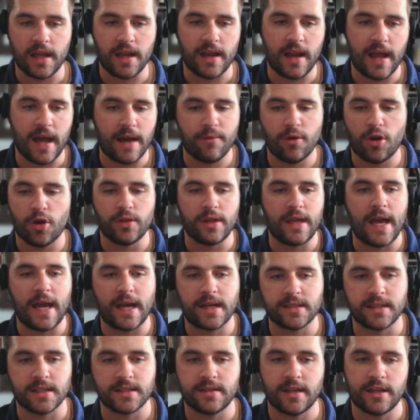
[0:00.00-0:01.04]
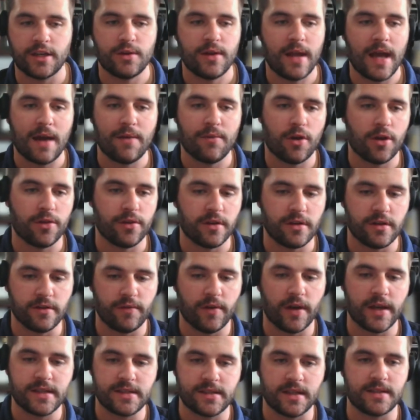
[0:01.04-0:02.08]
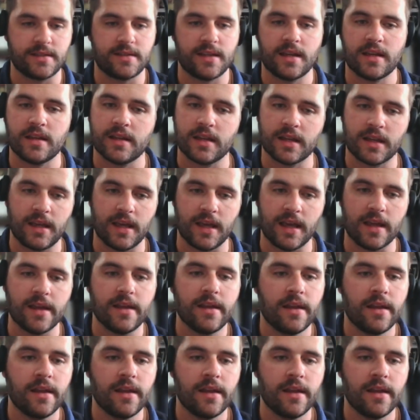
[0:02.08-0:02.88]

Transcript: and have all the access that you'd have on the device that's sent in the kit.